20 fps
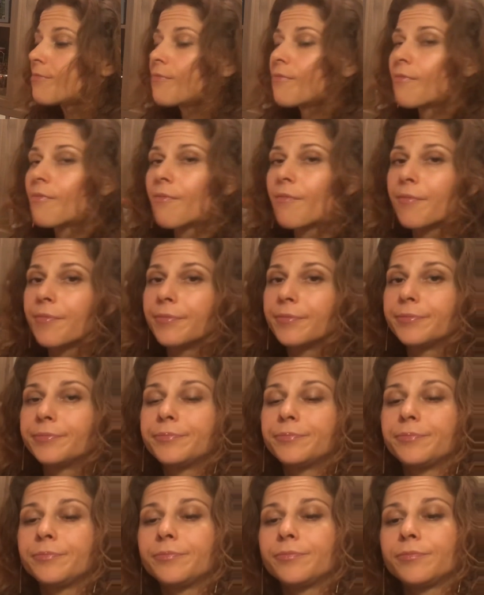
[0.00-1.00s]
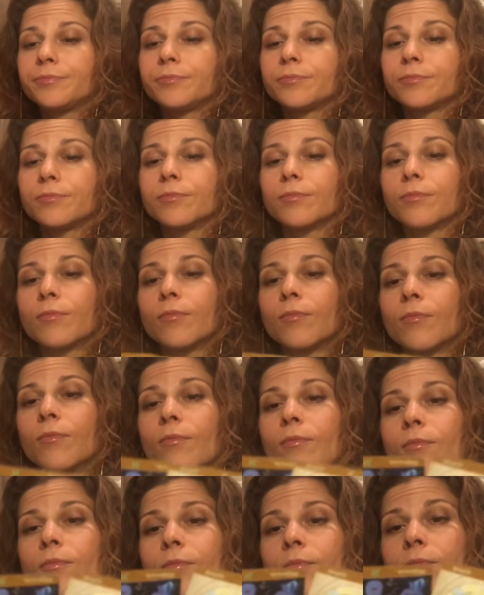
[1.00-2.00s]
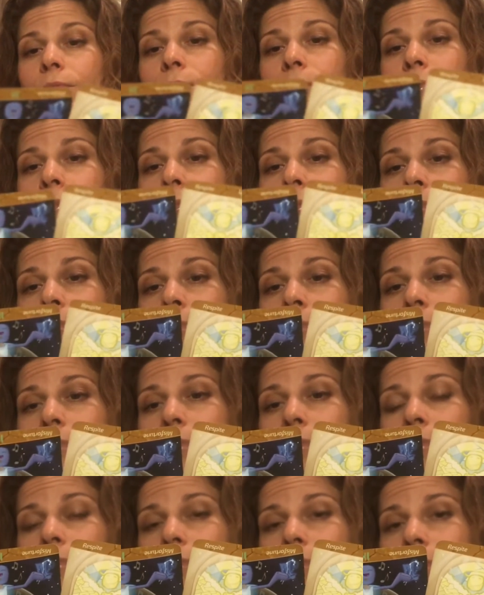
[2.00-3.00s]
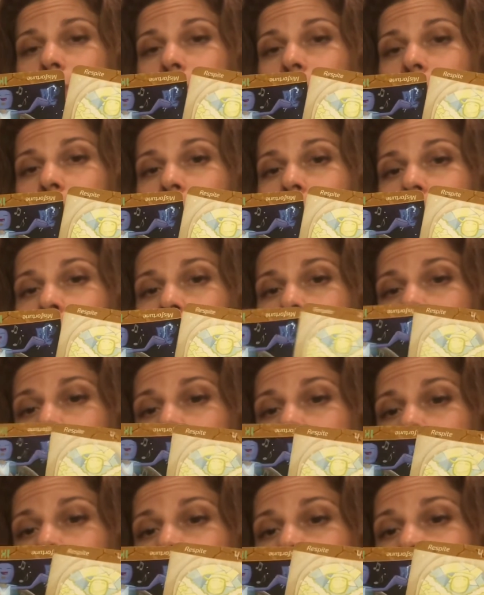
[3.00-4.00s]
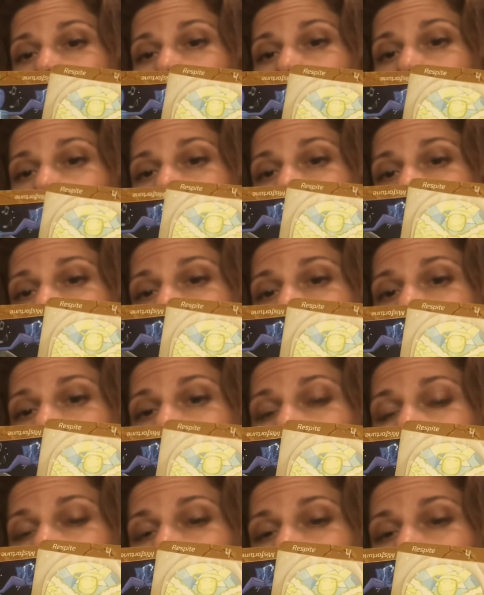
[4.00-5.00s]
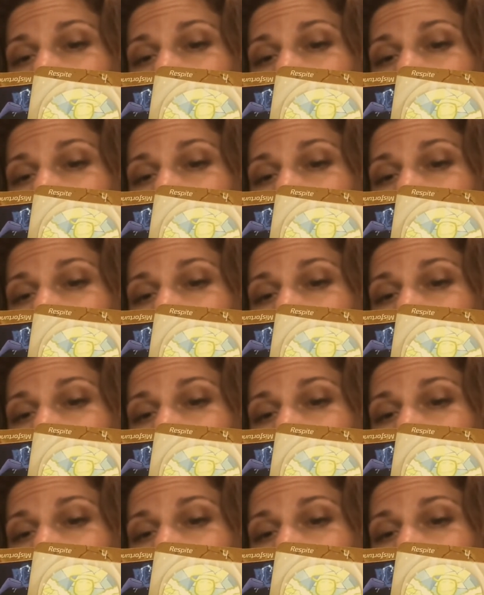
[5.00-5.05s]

(silence)